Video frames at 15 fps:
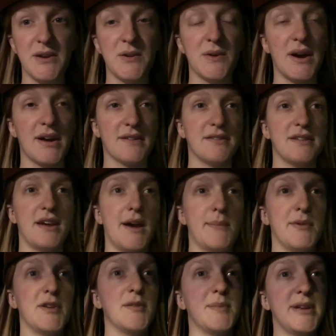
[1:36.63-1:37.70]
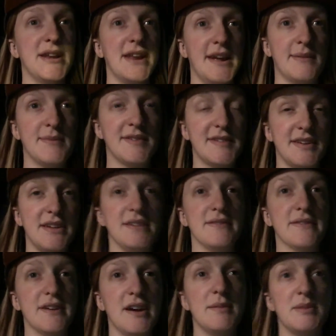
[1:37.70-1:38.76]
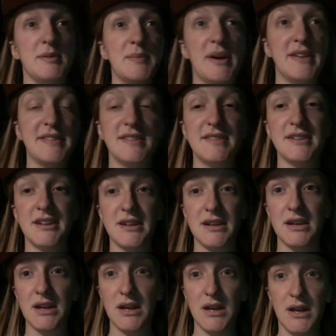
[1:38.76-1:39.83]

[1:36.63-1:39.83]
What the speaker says: who actually happened to be named Steve, had been messaging